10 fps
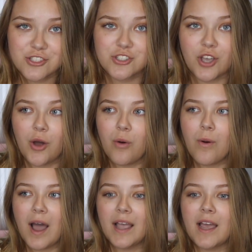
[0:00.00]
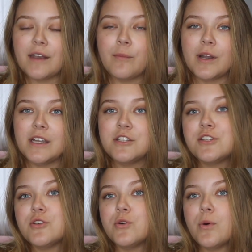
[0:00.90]
So I kind of wanted
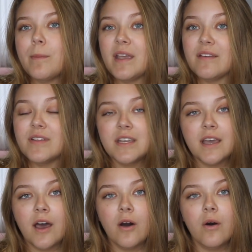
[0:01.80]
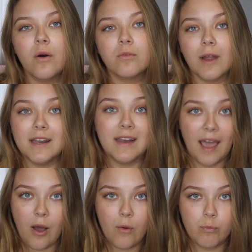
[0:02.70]
to make a video right
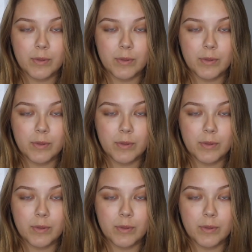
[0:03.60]
now